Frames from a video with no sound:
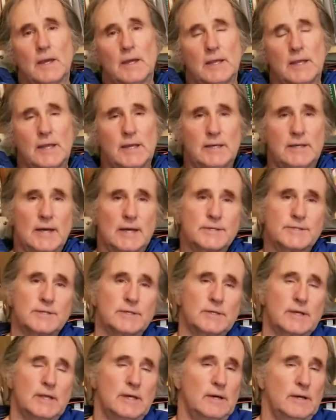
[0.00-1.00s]
he does
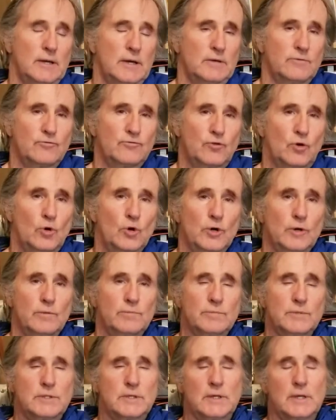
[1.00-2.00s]
it in an
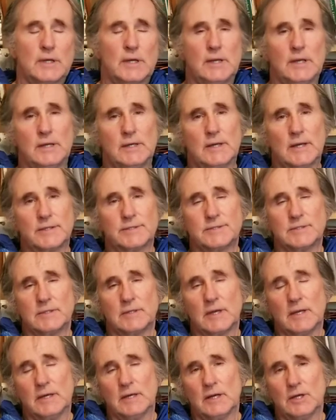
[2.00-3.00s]
informed, he does it
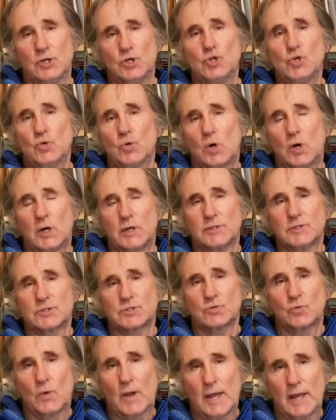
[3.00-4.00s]
in a
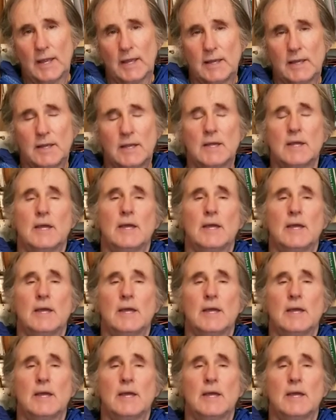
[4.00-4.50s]
nuanced way.